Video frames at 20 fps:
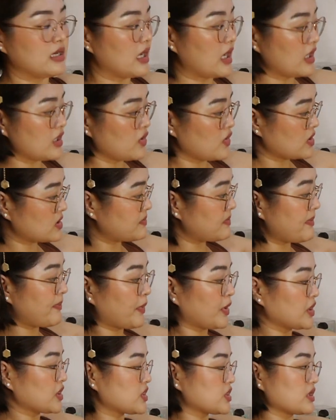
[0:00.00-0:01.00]
Naka-USB
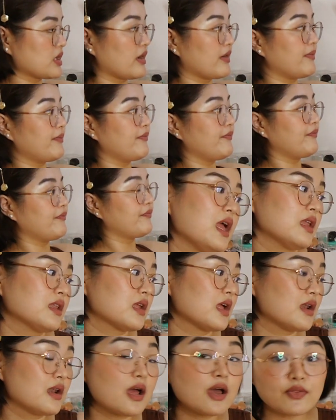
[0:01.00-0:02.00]
port siya. And
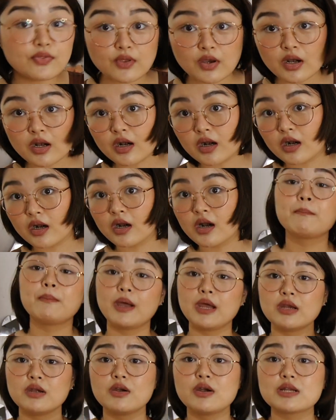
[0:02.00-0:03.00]
another
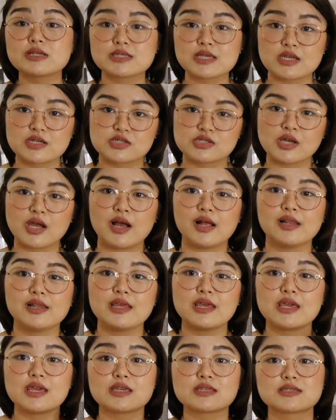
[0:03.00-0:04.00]
minor essential
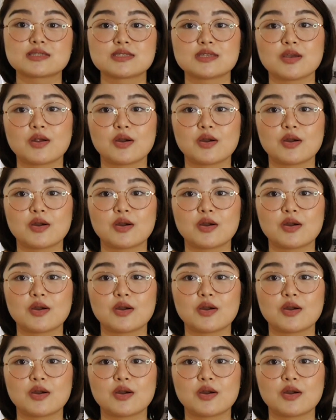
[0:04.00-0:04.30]
is